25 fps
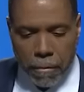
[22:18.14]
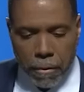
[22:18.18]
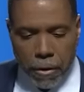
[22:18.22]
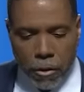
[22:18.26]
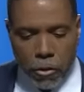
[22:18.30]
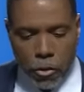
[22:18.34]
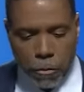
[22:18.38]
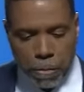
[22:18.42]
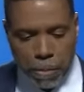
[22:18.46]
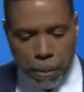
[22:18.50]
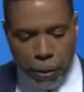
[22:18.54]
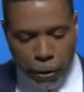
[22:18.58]

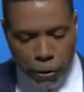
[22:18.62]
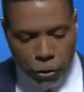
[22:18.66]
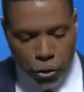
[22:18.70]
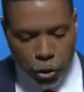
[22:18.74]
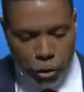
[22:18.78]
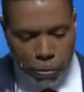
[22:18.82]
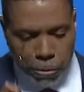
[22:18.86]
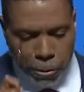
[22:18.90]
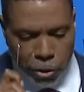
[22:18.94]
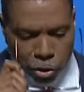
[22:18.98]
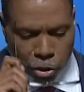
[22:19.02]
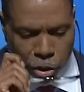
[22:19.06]

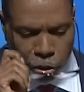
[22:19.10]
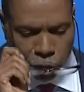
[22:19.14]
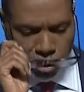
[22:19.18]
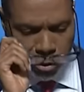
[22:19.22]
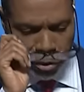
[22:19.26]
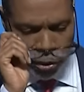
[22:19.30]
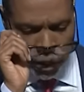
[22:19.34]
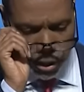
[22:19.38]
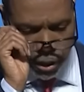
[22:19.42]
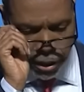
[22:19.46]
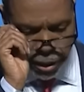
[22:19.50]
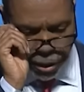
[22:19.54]
Spiritual
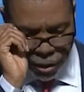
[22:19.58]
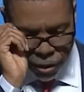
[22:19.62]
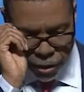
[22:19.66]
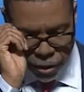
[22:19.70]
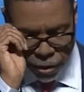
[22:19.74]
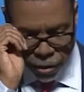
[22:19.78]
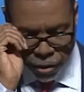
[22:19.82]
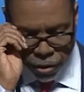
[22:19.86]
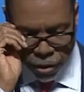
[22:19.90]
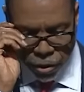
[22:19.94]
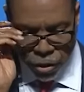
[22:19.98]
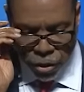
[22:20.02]
maturity
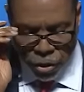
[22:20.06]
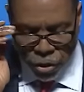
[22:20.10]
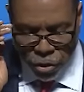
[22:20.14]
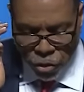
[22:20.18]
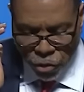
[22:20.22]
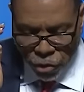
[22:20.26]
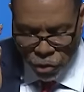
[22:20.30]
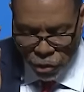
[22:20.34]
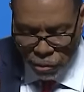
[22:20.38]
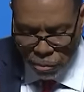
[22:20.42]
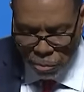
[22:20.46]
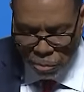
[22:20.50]

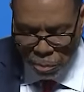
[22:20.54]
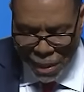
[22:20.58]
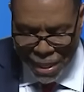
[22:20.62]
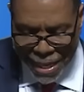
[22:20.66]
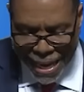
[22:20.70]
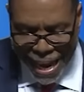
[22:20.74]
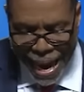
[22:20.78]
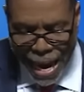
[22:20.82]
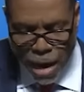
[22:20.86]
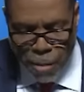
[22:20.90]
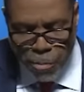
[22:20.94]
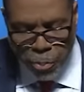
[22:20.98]
should
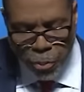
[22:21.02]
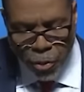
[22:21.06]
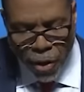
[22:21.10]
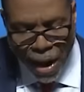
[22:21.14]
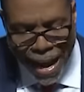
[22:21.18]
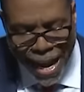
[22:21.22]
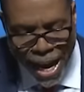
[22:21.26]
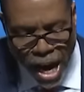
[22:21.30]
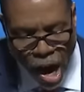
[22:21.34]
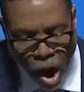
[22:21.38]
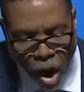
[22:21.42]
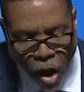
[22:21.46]
be a
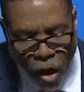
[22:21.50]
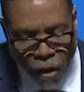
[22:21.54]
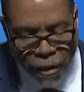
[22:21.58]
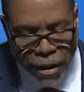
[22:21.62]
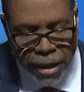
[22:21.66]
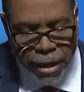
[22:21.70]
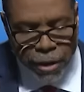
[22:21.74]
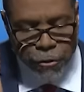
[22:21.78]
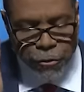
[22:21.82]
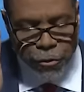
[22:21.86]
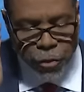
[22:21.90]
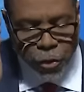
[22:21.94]

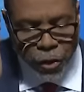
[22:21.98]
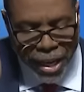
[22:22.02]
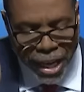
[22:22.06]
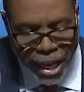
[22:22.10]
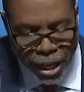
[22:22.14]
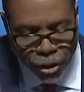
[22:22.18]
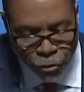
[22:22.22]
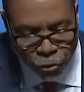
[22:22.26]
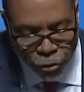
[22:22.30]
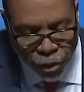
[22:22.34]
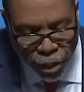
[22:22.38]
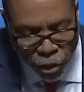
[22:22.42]
priority for
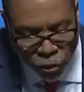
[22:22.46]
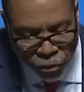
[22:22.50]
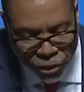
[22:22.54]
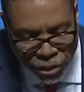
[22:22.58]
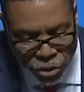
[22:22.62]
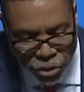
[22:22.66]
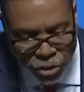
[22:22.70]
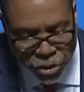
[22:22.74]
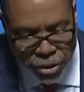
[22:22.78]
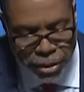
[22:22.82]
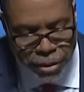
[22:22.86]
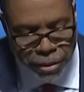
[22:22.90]
every
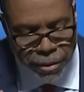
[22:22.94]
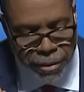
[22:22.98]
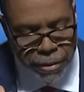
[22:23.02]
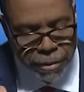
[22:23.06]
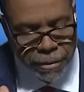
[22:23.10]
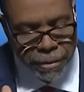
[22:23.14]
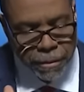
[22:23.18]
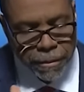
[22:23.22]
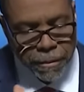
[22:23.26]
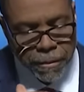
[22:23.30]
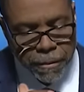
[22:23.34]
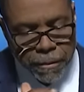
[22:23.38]
Christian.
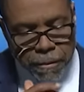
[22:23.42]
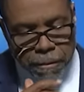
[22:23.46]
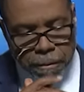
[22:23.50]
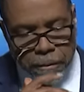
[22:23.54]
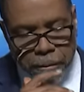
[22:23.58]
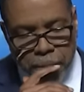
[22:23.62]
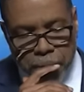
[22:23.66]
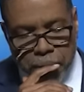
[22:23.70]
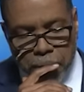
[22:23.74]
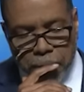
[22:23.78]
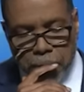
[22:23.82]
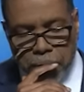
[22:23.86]

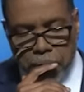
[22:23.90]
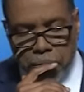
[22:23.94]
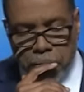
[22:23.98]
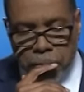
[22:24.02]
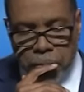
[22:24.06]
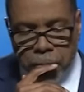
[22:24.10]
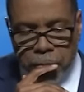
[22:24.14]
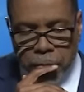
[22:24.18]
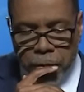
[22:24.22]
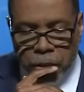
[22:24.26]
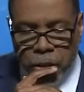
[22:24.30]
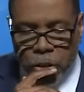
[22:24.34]

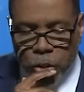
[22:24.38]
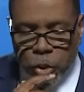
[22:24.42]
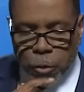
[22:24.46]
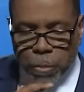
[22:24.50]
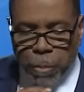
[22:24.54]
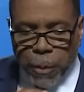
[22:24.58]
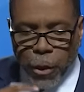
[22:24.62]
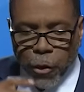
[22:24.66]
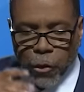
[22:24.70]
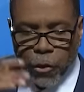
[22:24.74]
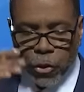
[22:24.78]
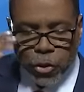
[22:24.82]

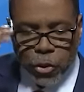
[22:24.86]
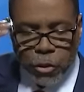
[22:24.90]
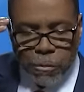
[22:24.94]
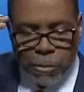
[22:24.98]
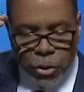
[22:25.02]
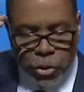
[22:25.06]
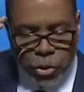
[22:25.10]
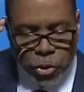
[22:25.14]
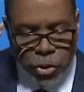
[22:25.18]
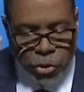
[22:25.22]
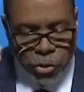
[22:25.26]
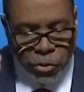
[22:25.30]
Spiritual
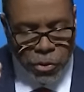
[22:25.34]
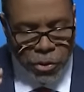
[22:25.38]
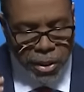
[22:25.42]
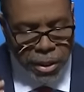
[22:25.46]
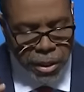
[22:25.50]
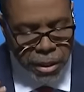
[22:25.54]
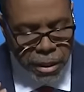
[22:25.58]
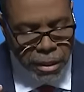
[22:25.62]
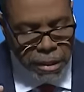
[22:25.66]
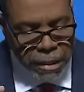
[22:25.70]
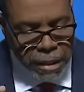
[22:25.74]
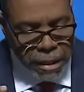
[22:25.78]

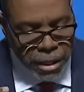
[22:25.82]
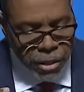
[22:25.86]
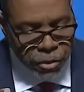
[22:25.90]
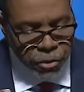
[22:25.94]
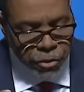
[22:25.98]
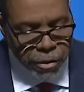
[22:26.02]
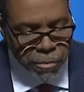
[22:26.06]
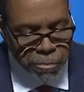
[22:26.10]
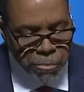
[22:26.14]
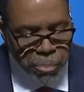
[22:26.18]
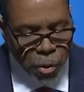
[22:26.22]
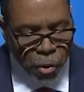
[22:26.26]
maturity
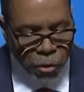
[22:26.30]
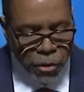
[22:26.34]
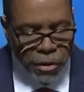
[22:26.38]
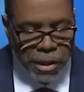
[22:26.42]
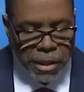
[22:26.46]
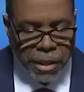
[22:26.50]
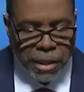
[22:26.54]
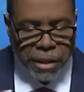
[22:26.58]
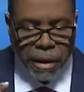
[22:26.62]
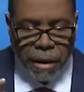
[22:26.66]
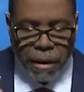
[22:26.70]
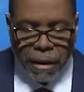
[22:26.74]
is
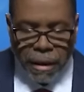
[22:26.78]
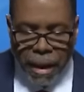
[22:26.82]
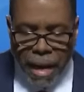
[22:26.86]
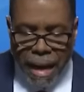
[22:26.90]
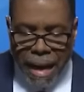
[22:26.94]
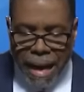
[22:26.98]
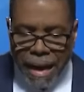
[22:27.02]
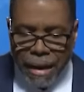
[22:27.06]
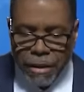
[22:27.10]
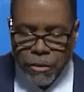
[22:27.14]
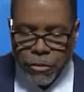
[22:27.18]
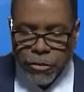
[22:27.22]
important in our
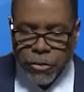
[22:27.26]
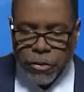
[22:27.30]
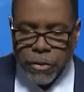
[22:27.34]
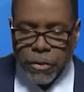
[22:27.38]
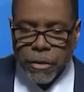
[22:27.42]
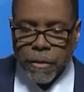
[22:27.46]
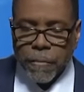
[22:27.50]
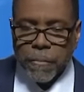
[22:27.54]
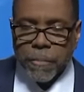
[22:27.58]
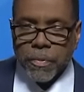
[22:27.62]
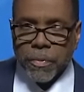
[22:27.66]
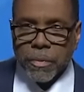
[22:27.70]
lives
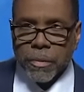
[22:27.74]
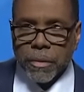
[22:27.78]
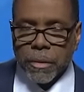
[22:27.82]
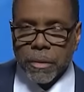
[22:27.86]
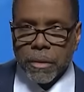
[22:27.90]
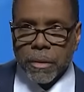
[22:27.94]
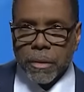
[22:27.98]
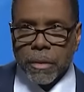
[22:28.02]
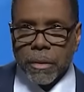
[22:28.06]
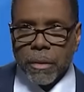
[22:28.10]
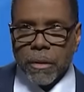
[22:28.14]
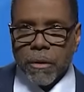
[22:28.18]

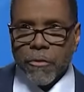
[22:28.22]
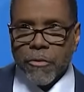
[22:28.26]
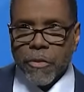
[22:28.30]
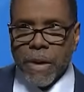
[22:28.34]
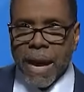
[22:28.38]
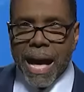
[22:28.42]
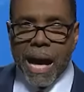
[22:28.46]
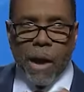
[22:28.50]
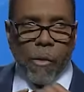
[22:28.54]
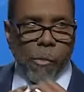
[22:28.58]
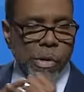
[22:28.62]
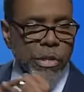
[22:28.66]
for
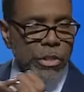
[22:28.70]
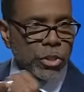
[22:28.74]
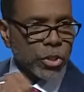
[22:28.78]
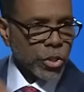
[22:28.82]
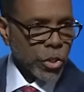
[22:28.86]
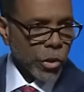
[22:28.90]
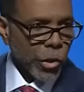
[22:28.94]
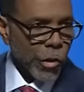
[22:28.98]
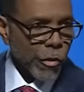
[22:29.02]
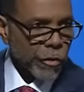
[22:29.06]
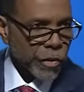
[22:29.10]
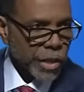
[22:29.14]
how we
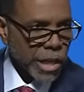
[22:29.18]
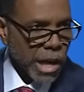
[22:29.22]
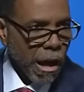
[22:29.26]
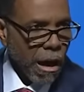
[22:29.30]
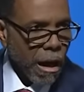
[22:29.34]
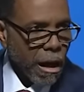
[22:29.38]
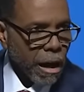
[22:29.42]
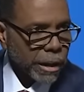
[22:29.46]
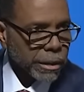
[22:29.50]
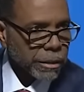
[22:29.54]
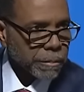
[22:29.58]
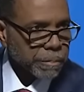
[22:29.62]
serve
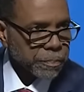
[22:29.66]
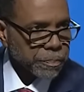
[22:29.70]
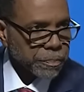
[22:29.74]
God.